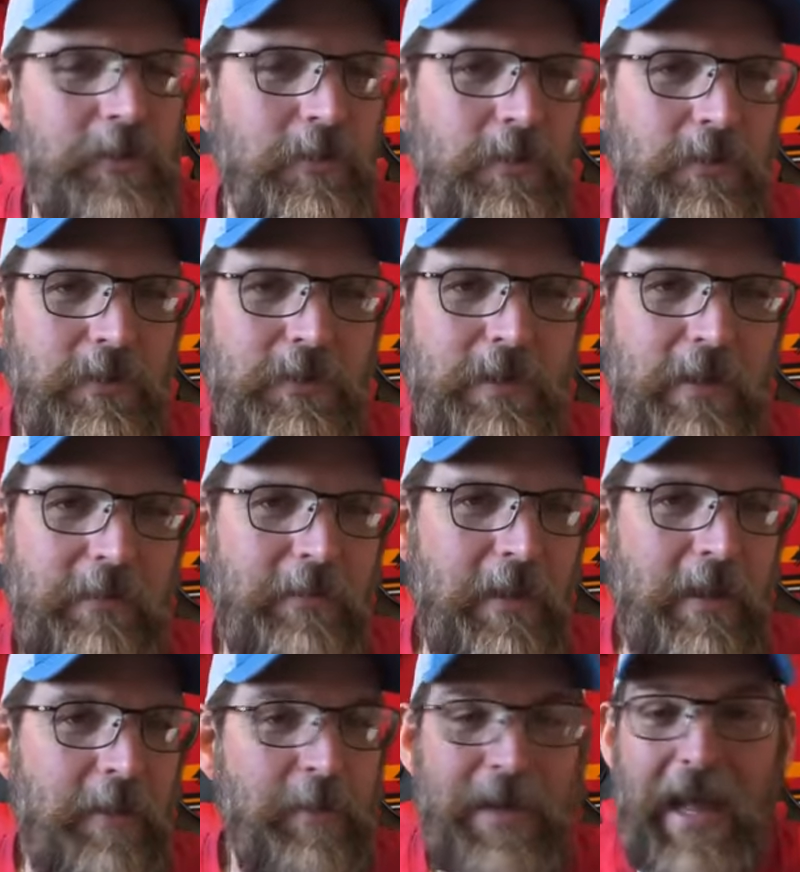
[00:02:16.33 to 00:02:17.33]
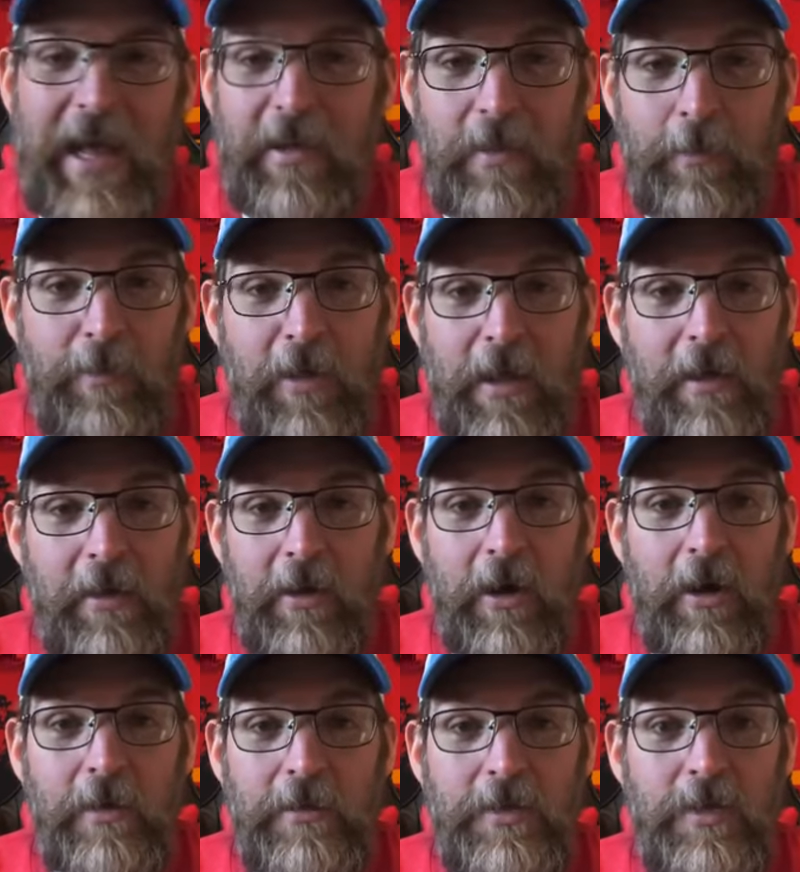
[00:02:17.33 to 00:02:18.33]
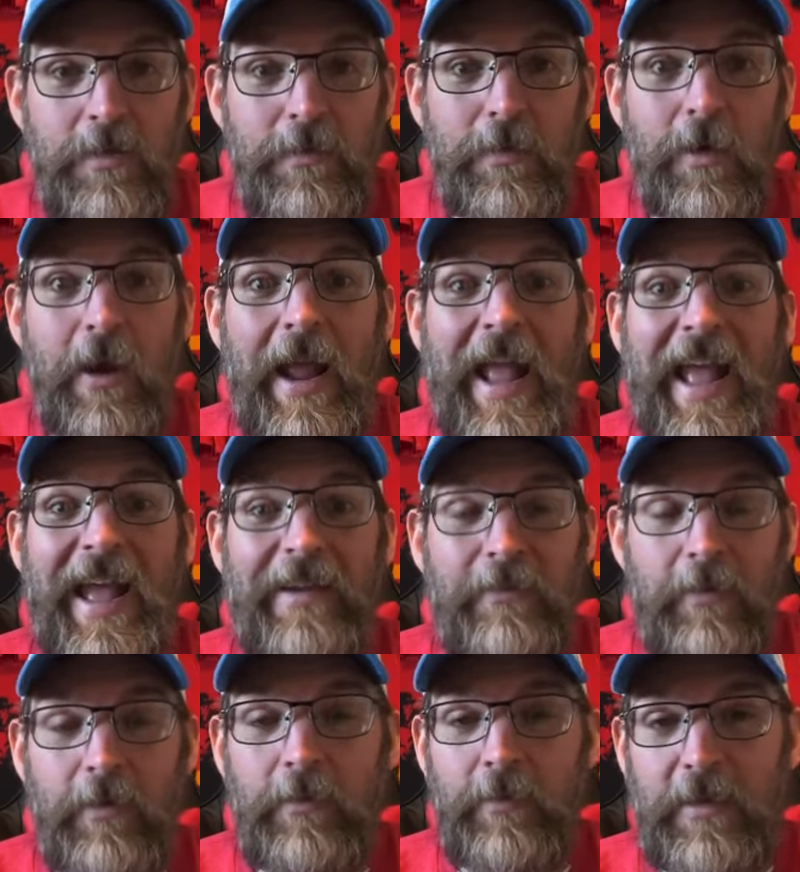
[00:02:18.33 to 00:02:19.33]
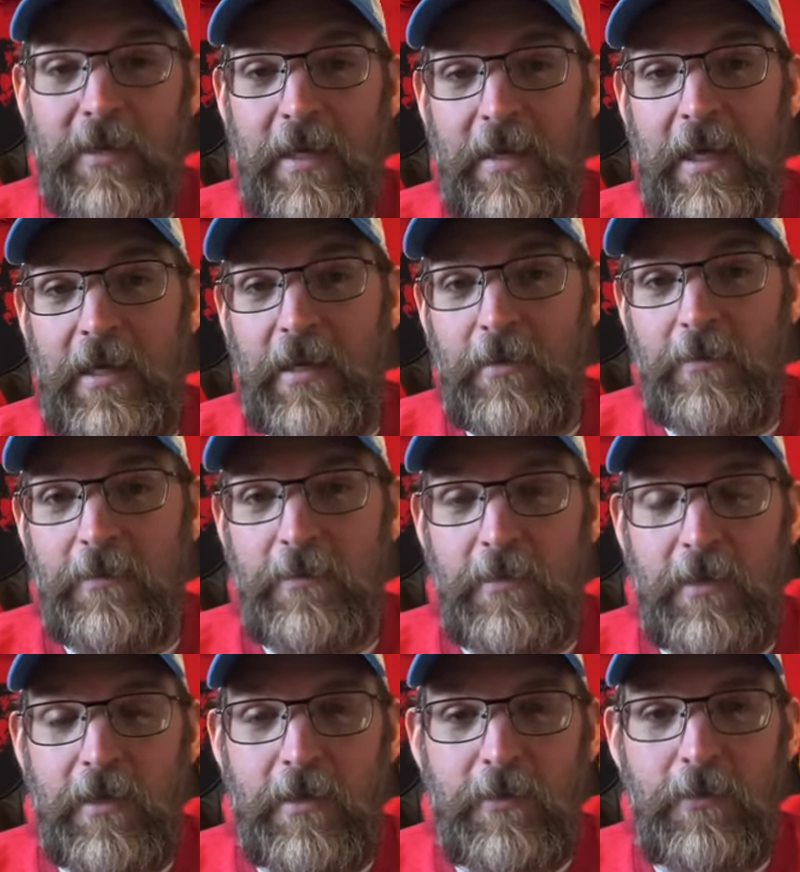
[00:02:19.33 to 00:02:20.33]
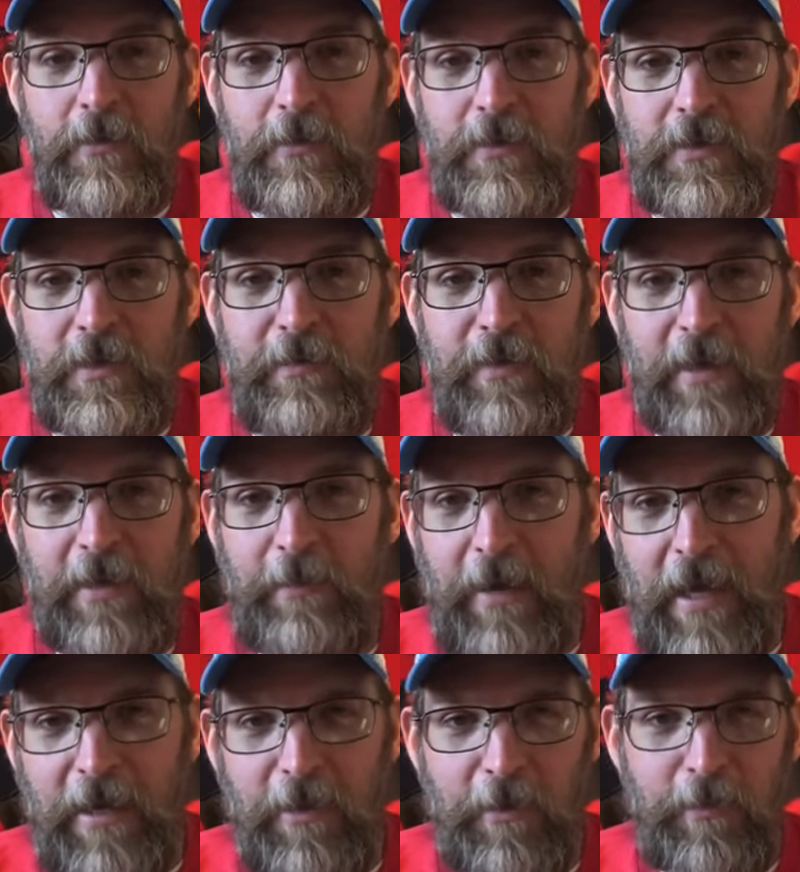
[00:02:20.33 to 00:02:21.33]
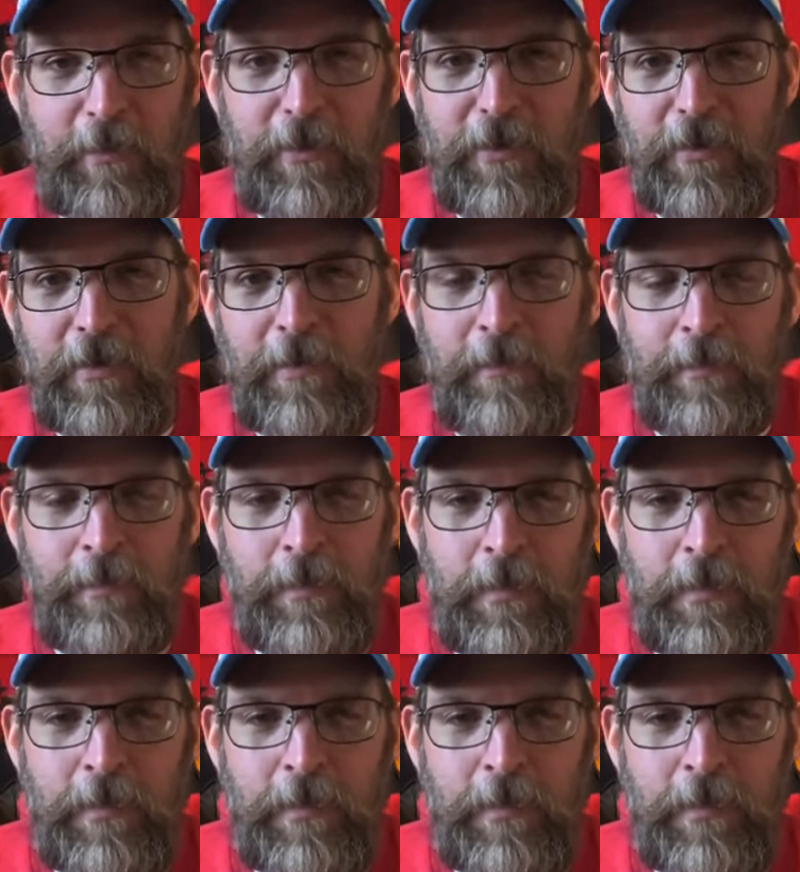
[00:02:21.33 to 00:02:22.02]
cool stuff. They've been out of the playing cards forever, but they got other cool stuff like a bottle opener.